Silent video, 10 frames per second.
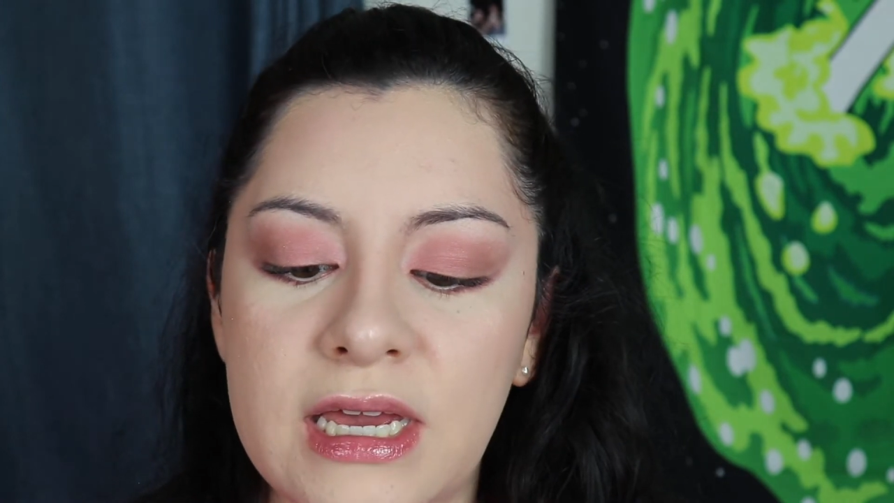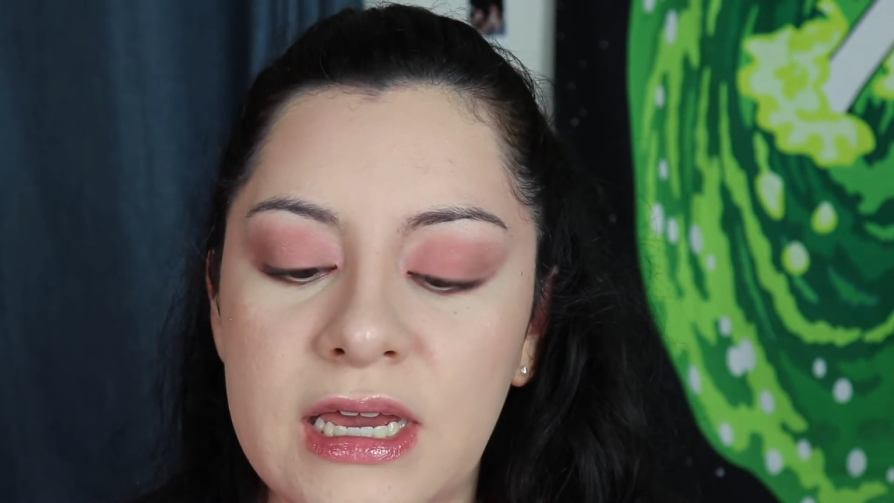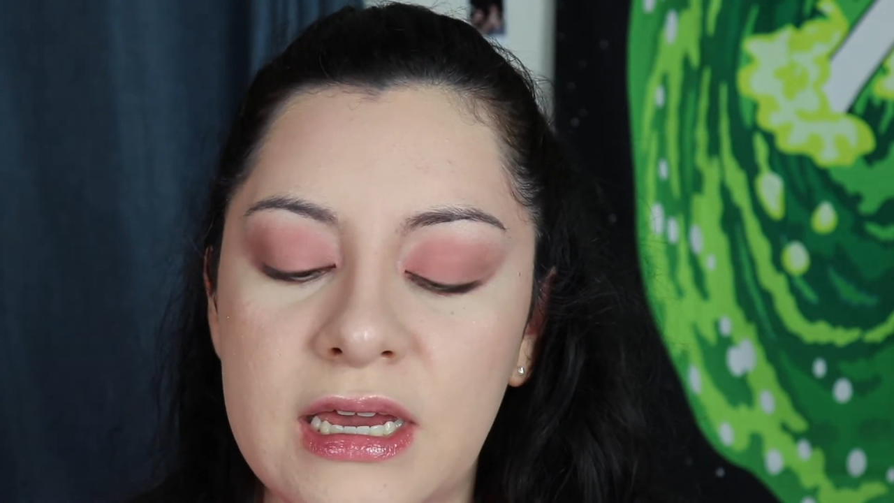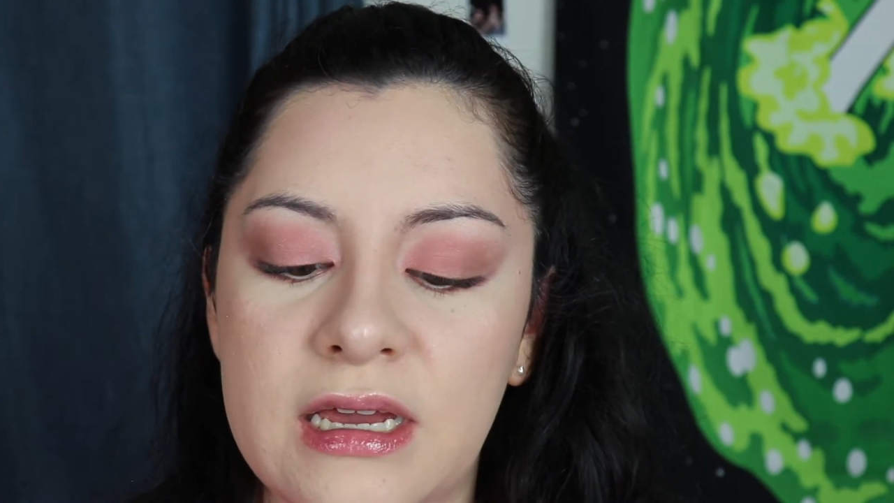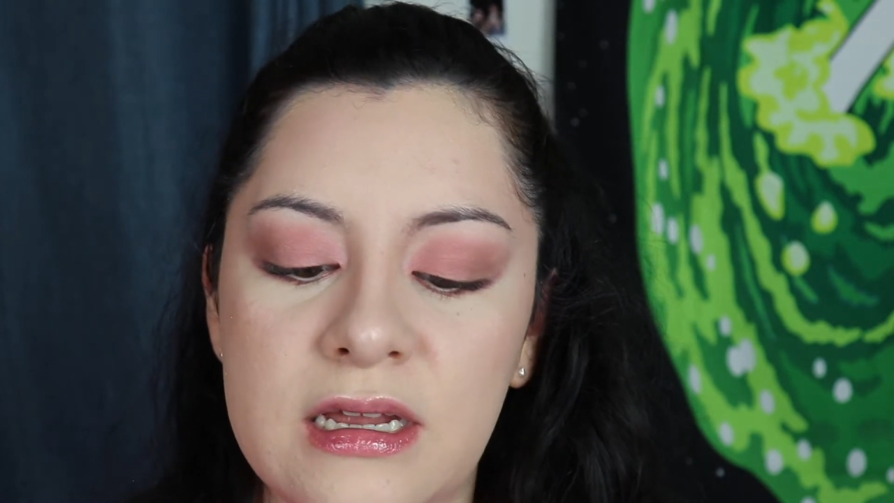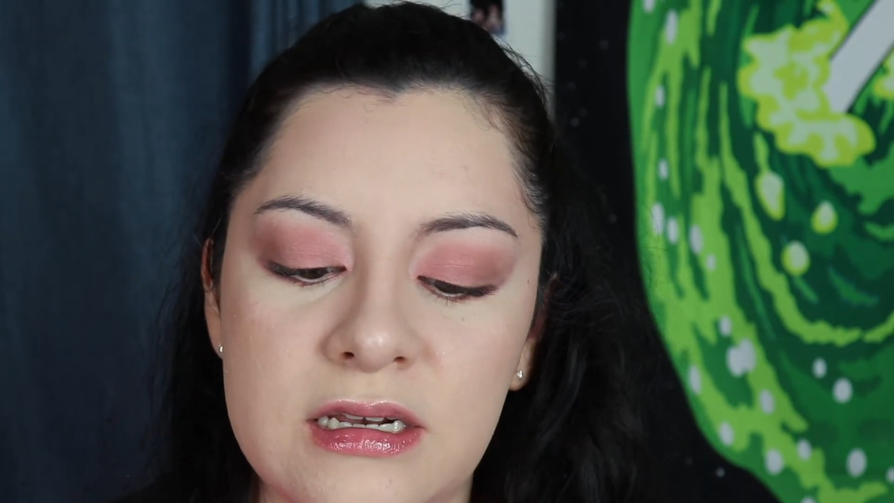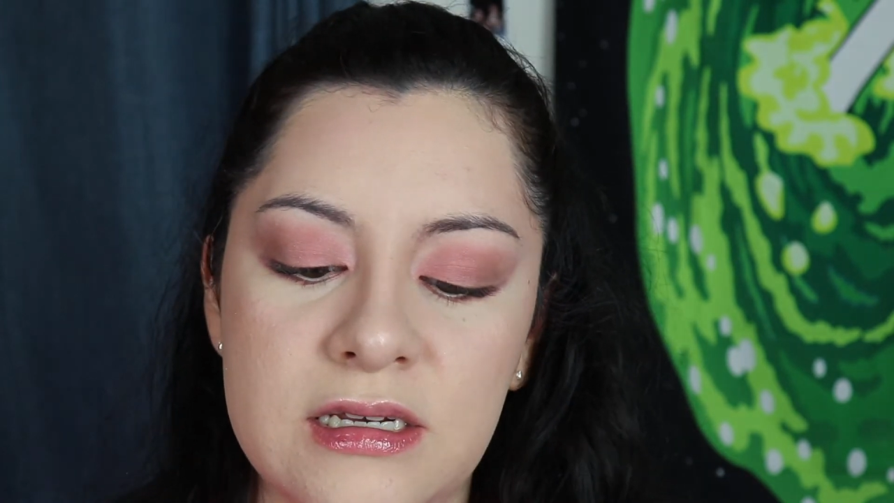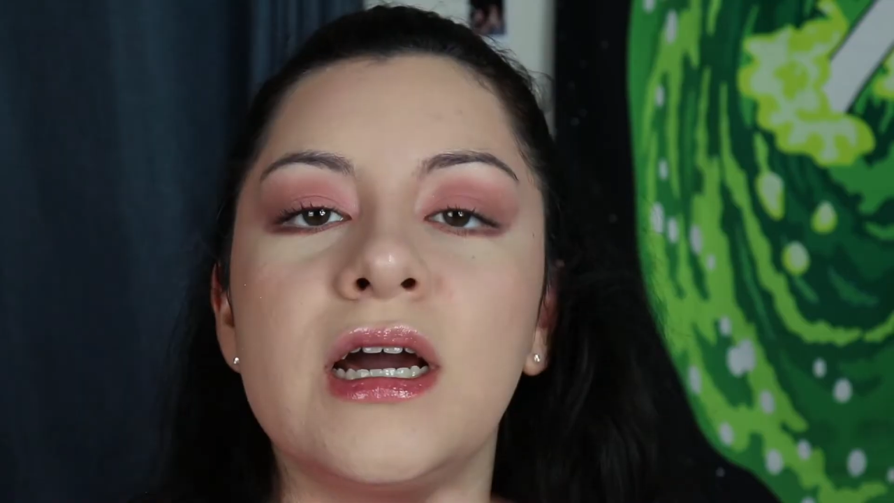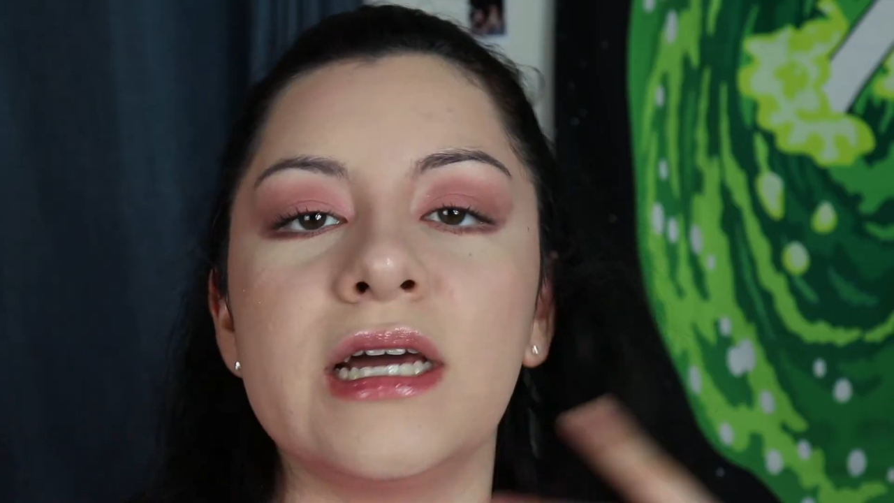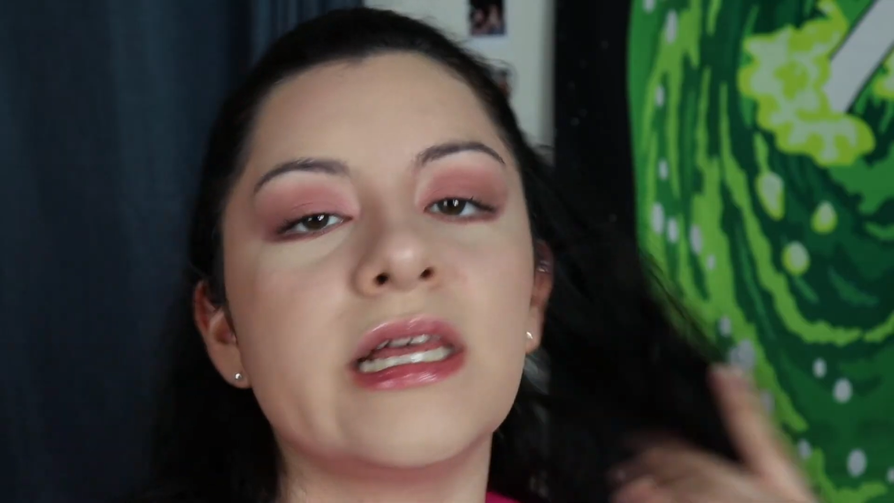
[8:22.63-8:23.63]

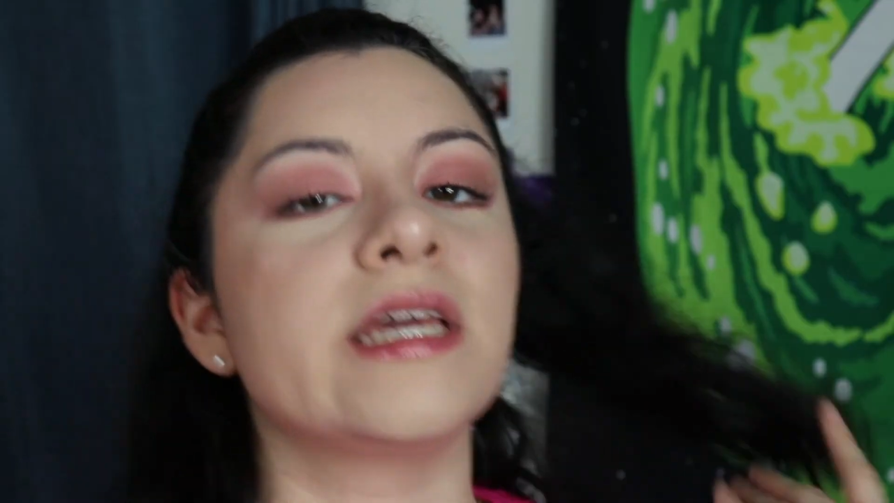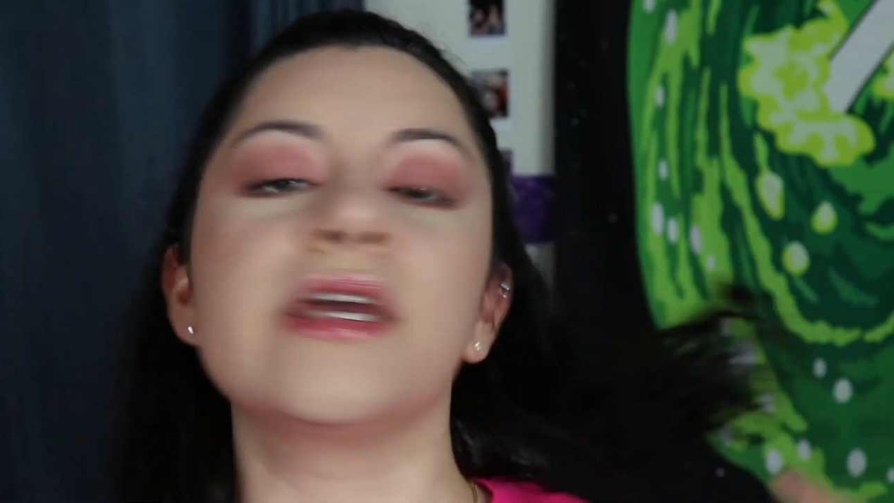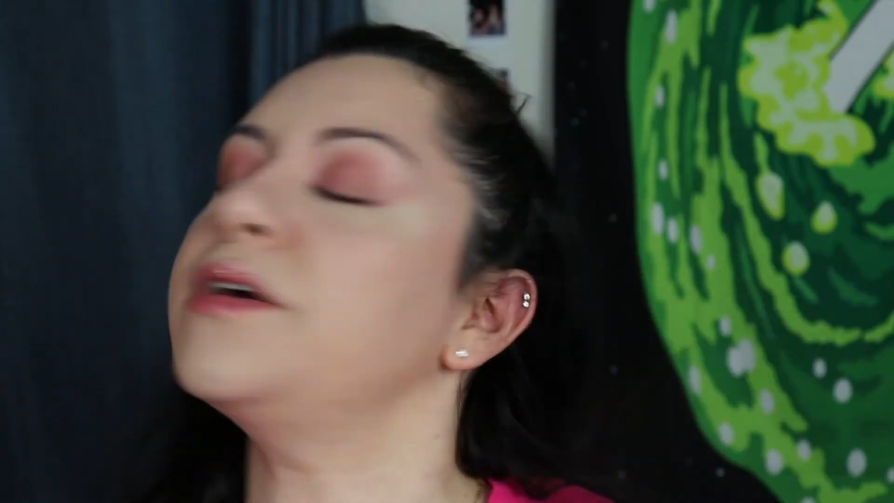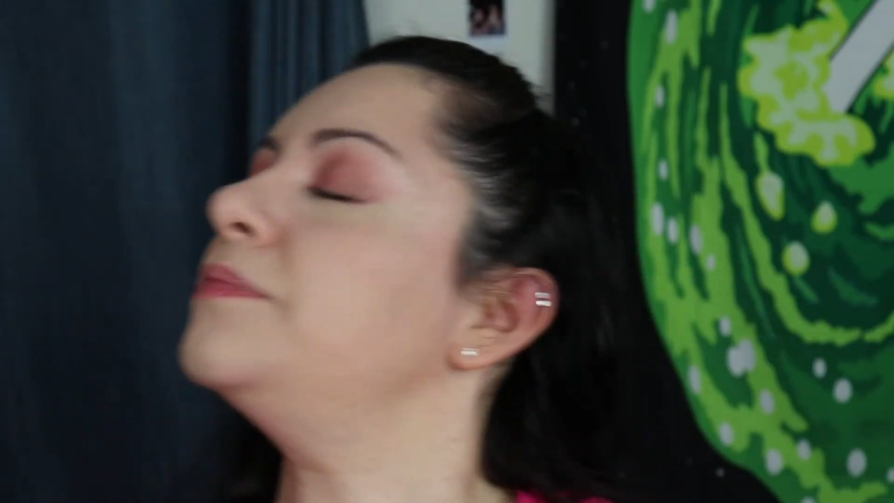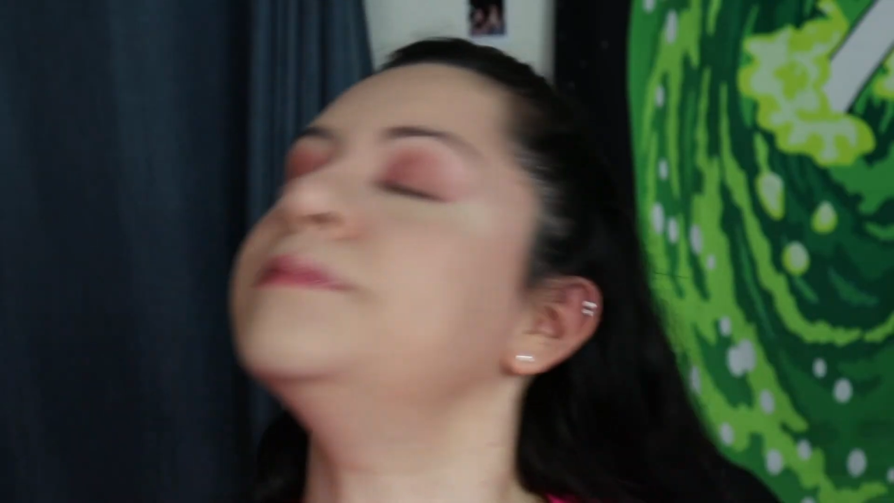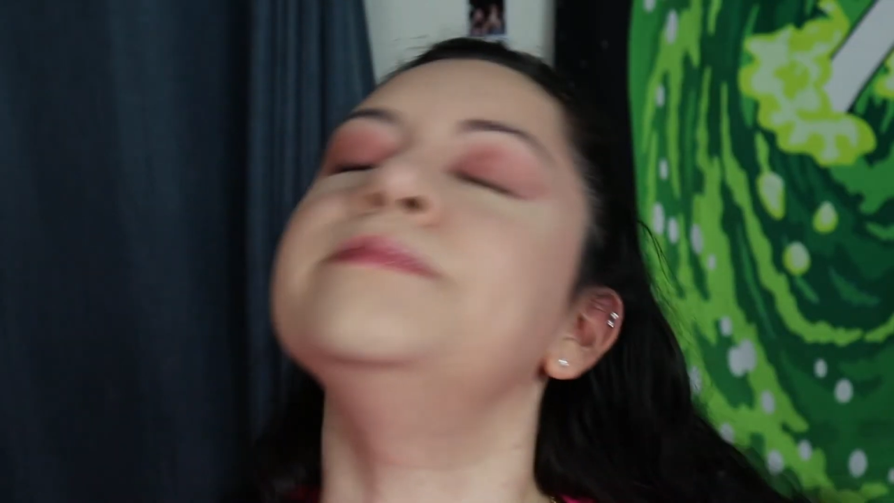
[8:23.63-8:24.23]
and I like it.